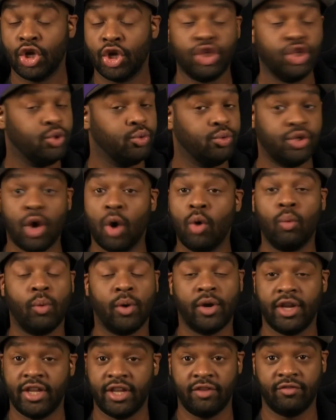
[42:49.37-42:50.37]
You don't
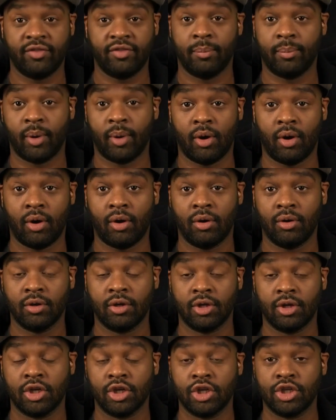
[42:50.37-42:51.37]
want to give the ball
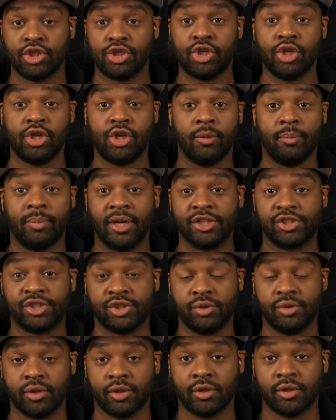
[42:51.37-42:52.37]
to your best
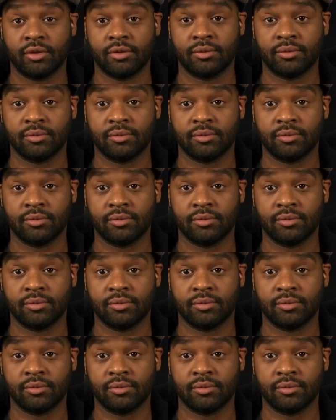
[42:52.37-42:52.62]
shooter.